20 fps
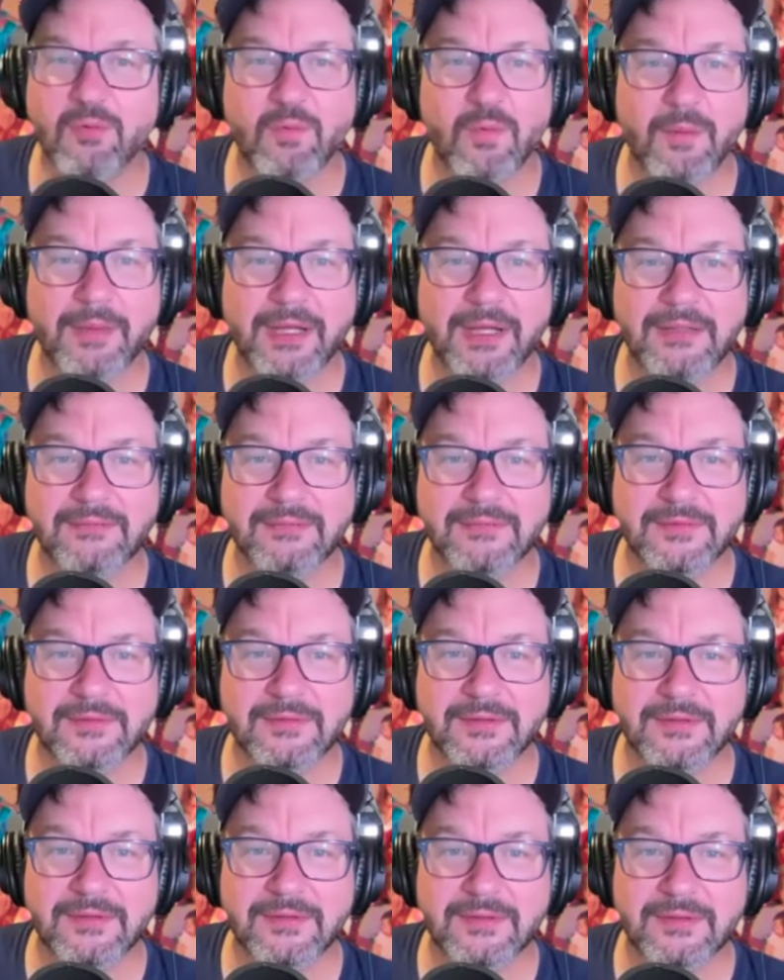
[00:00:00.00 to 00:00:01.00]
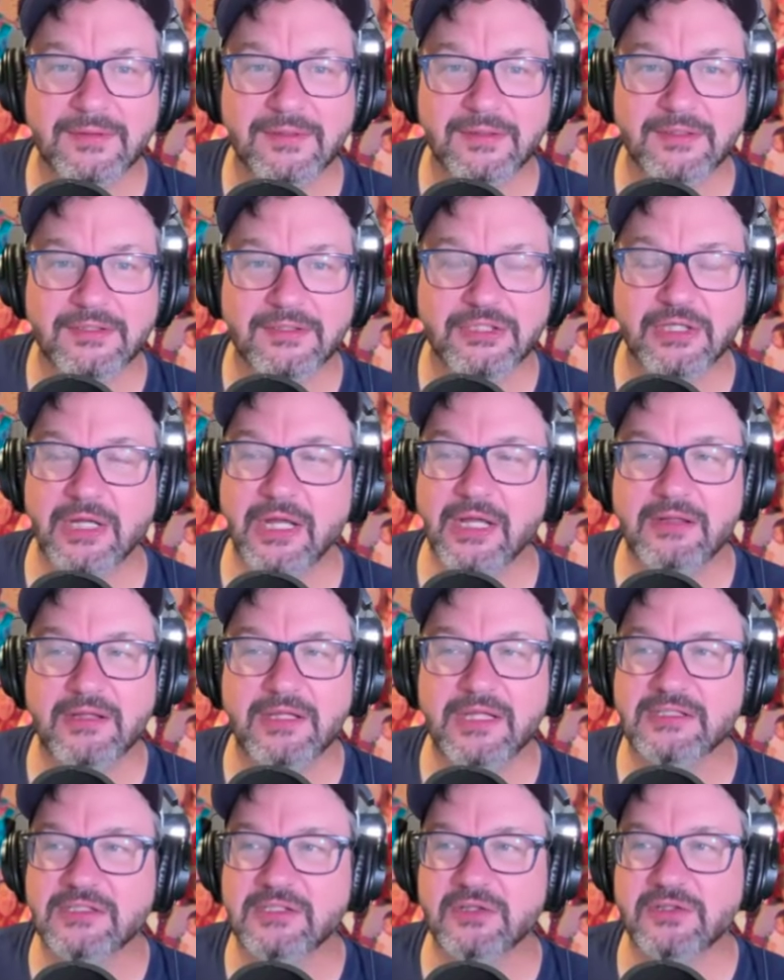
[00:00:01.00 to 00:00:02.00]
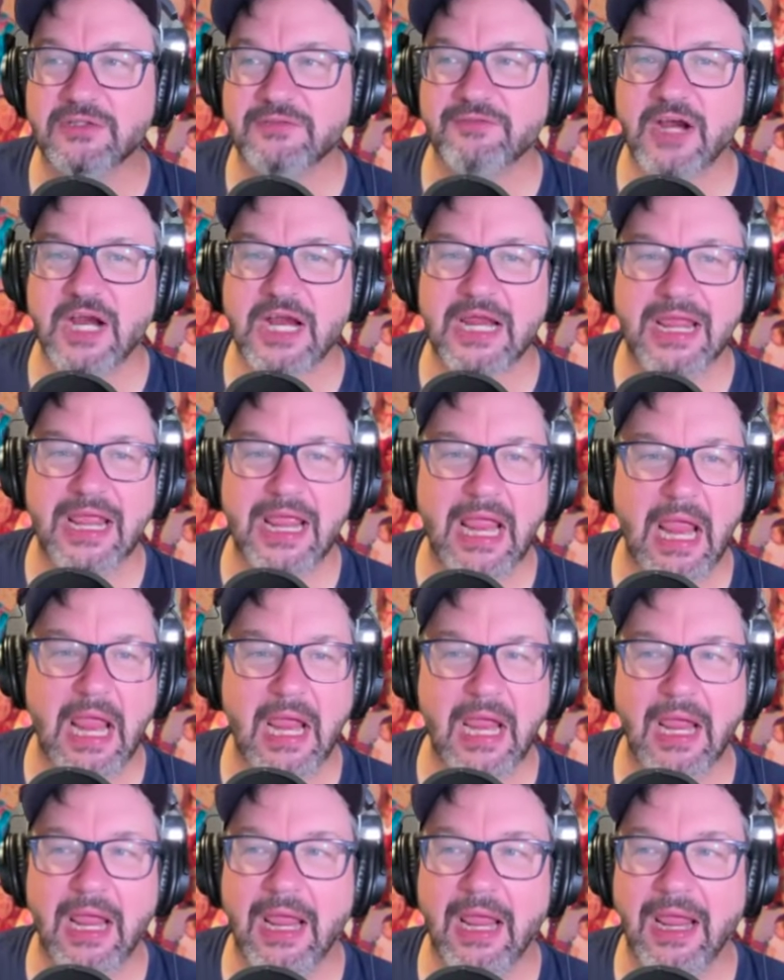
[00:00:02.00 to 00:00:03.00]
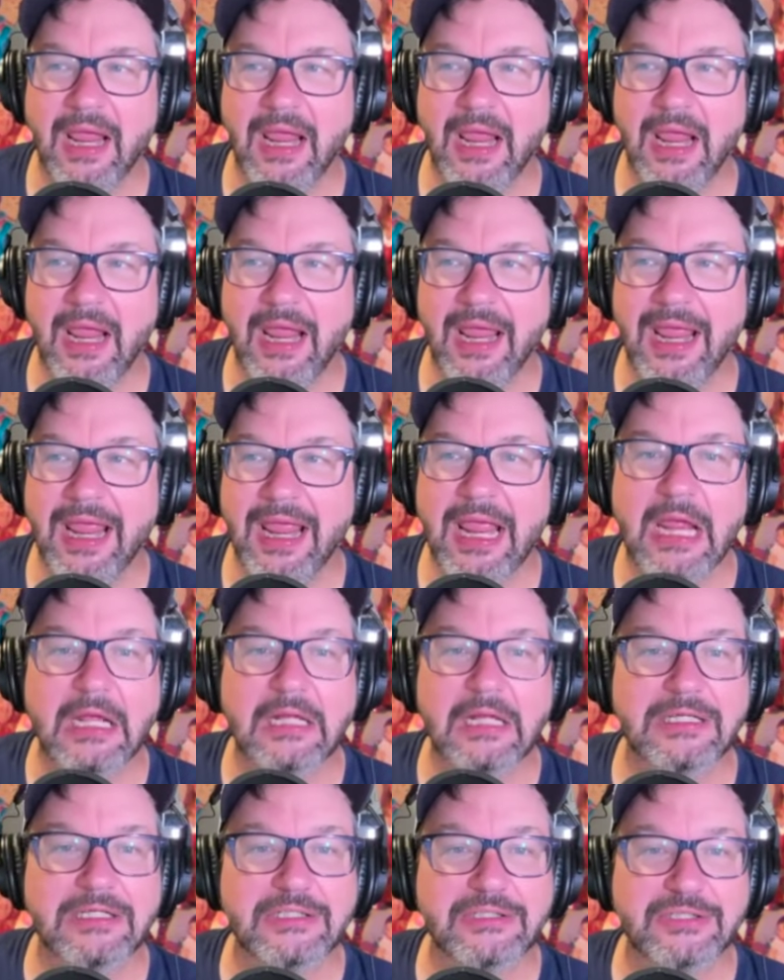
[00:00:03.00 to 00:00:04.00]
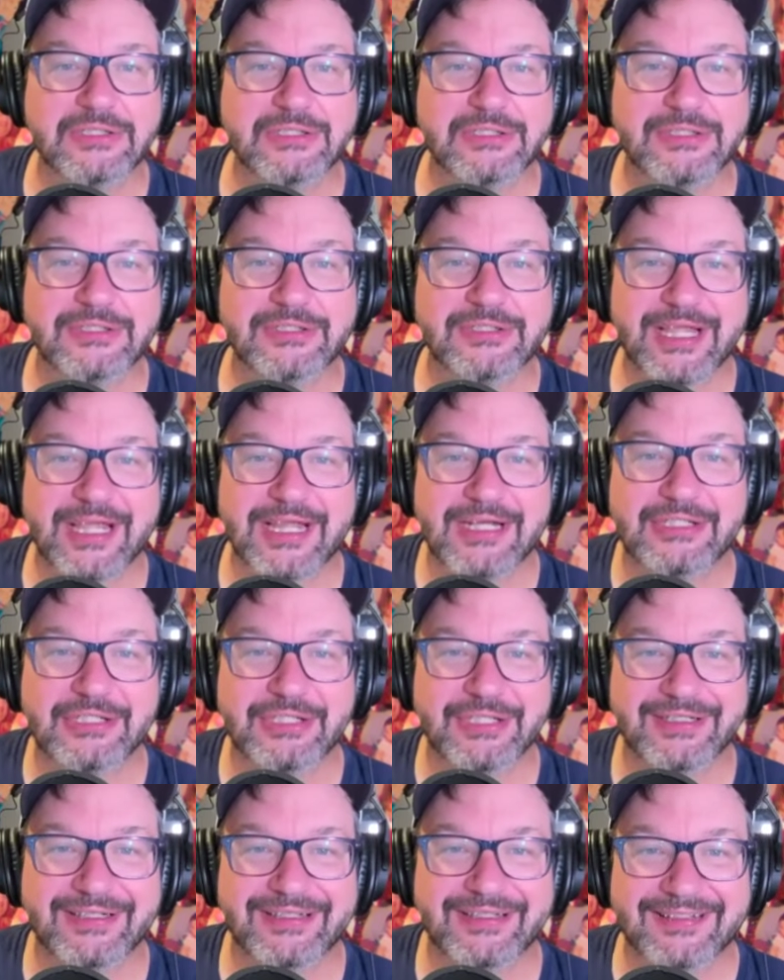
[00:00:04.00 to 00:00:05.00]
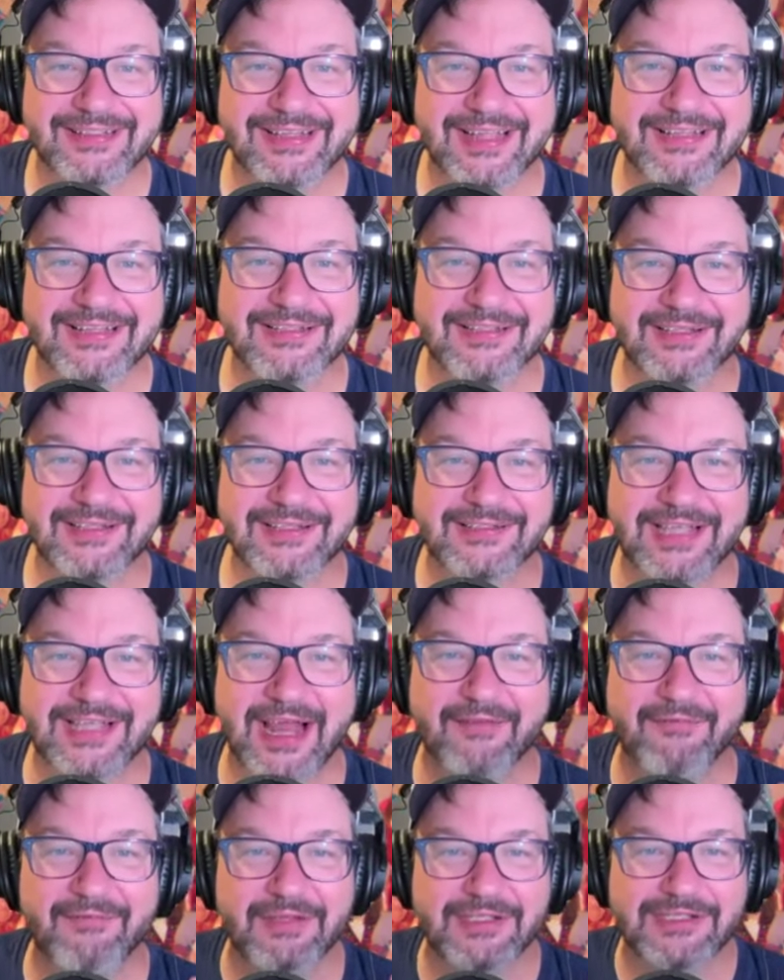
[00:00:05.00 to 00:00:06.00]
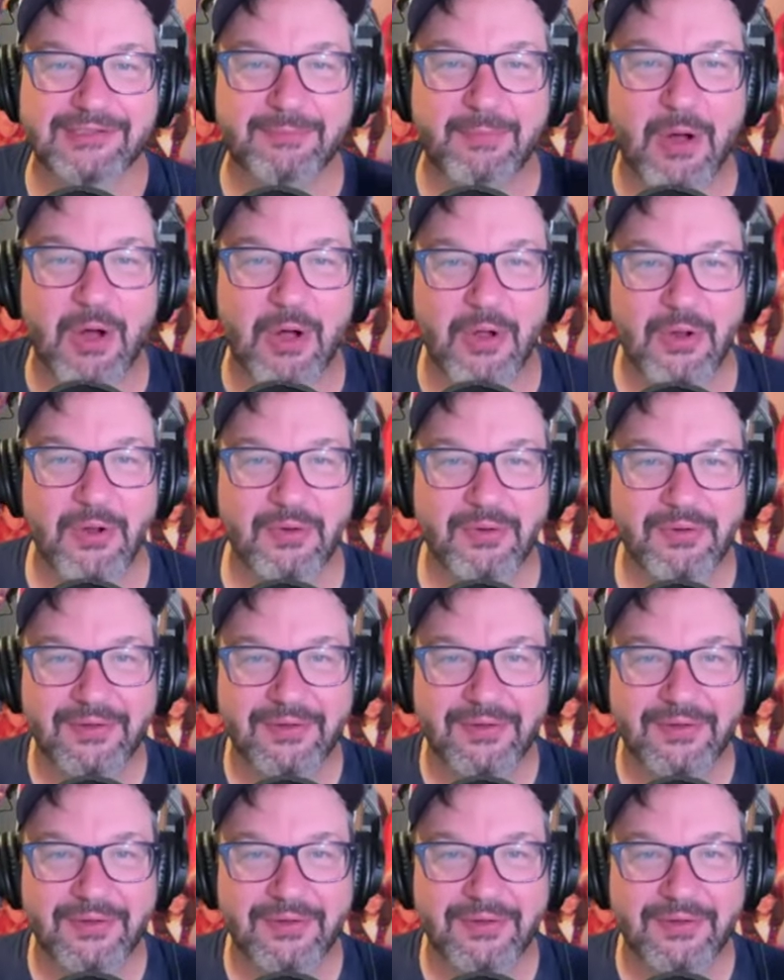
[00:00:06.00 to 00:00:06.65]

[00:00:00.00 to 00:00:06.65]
woman. She it, this looks very English kitchen, like this kind of the small